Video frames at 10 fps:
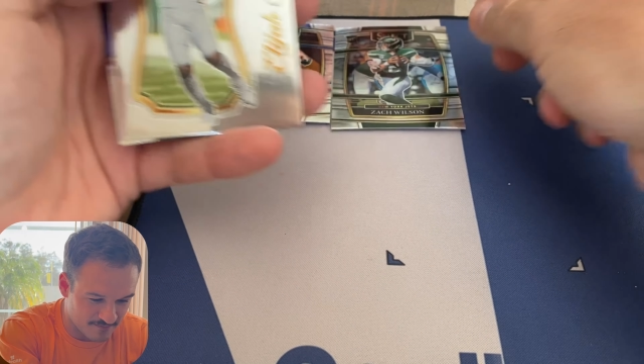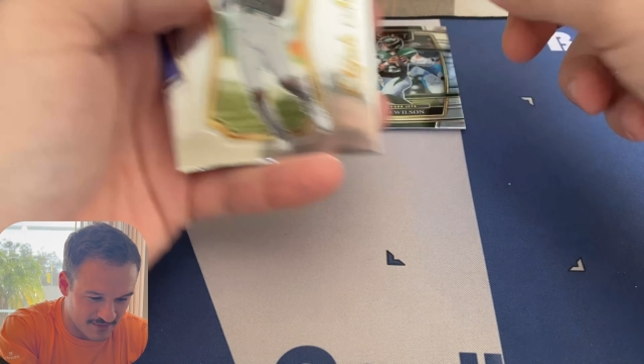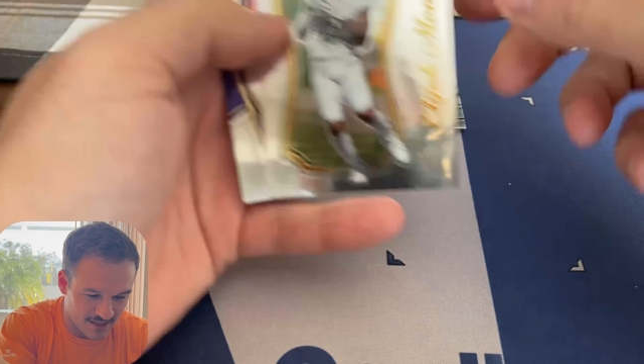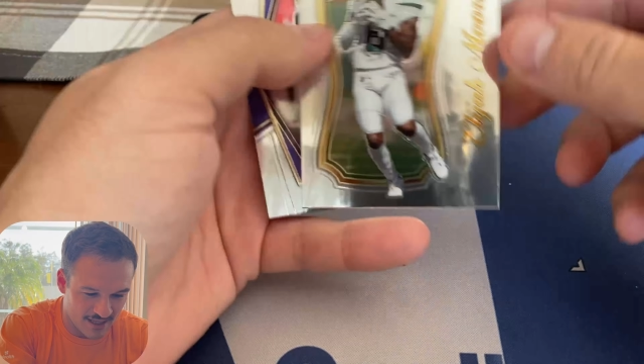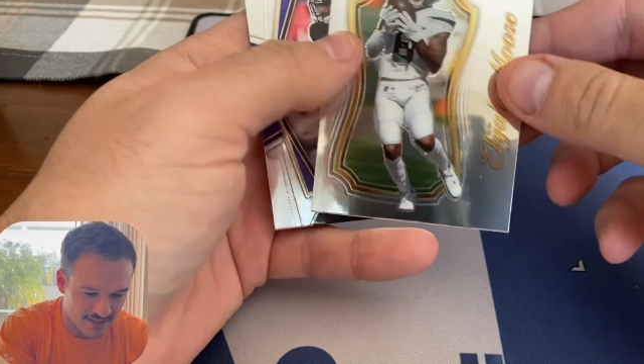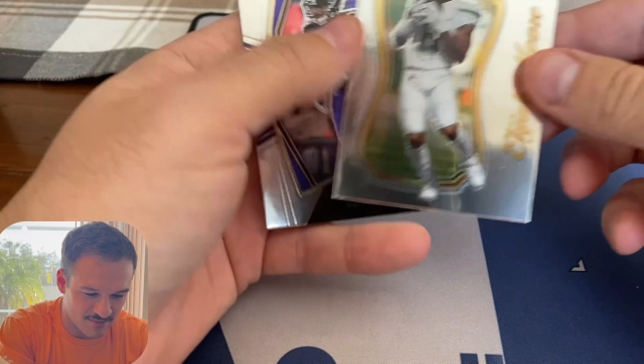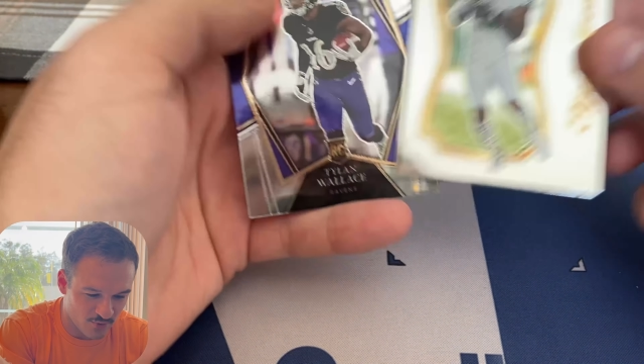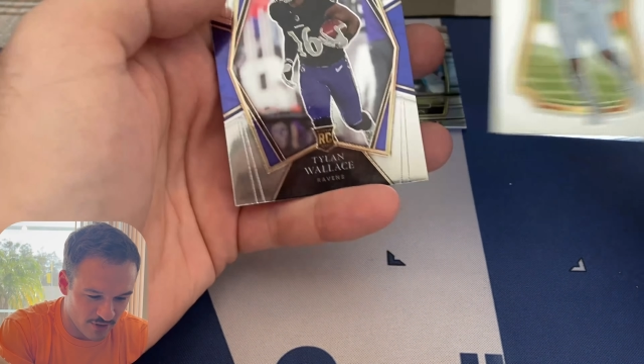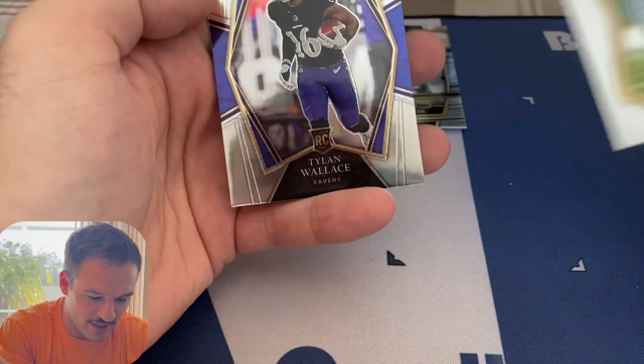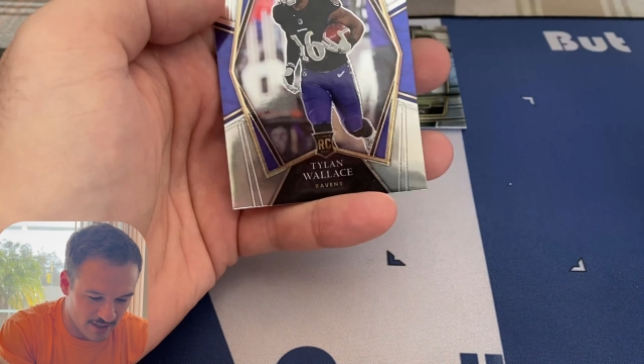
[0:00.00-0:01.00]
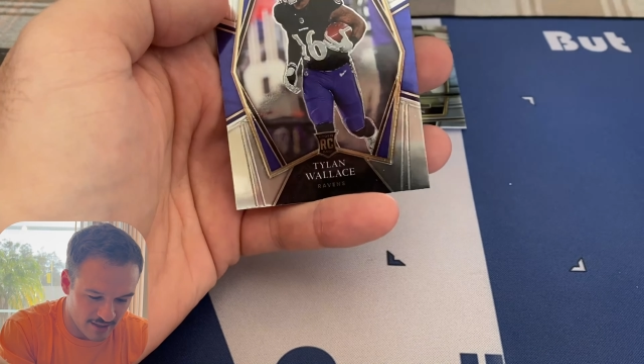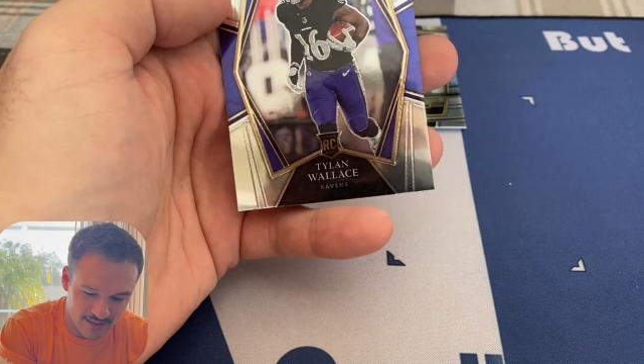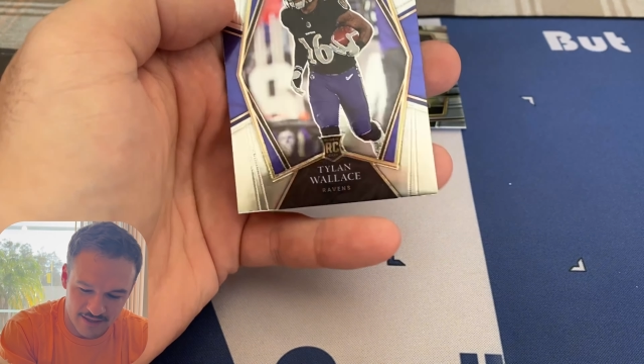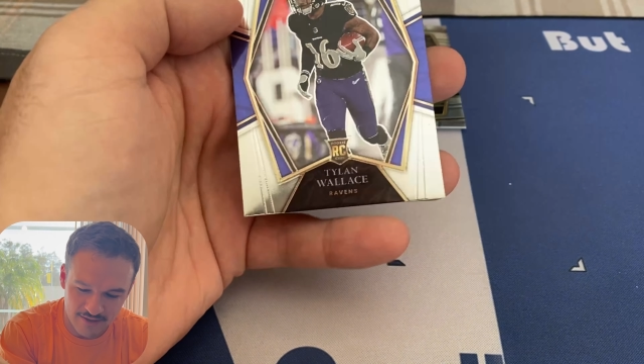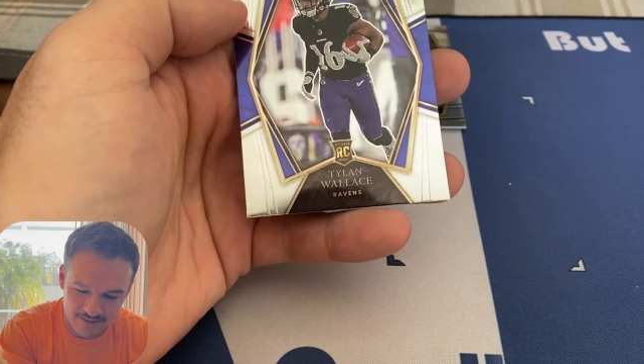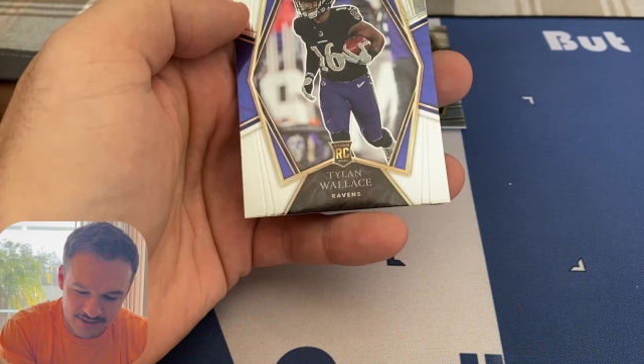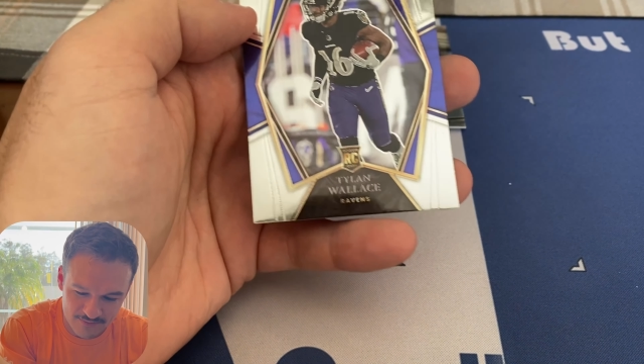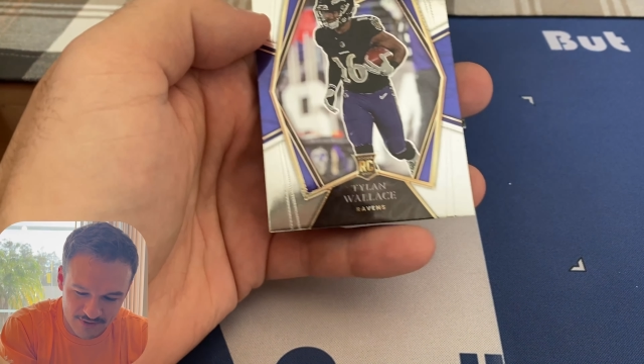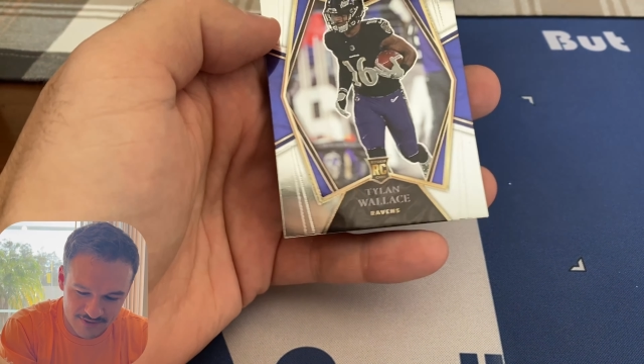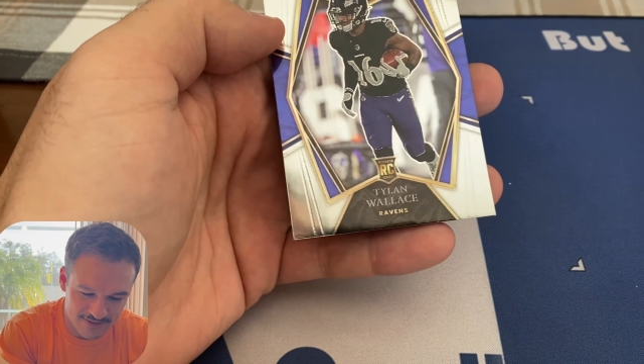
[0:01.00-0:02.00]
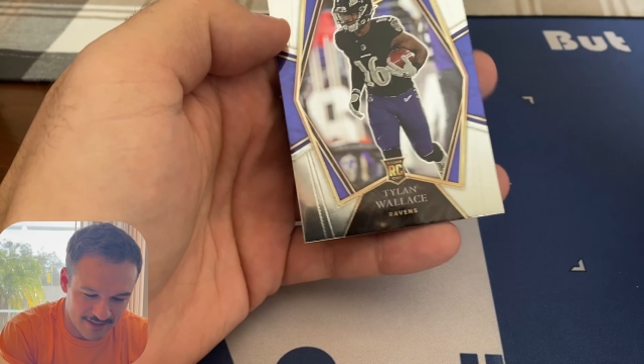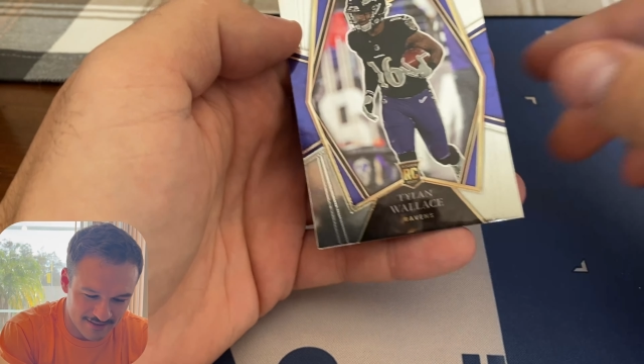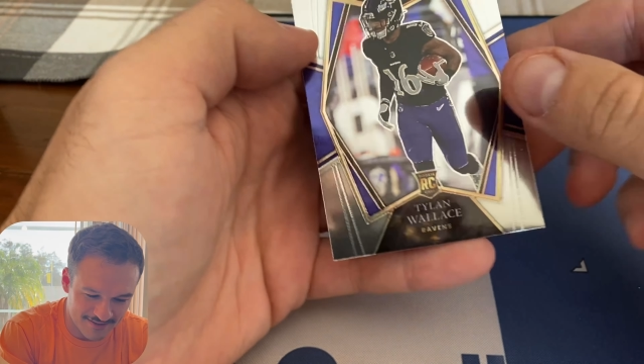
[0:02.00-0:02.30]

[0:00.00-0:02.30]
Elijah Moore, he, he can go somewhere else.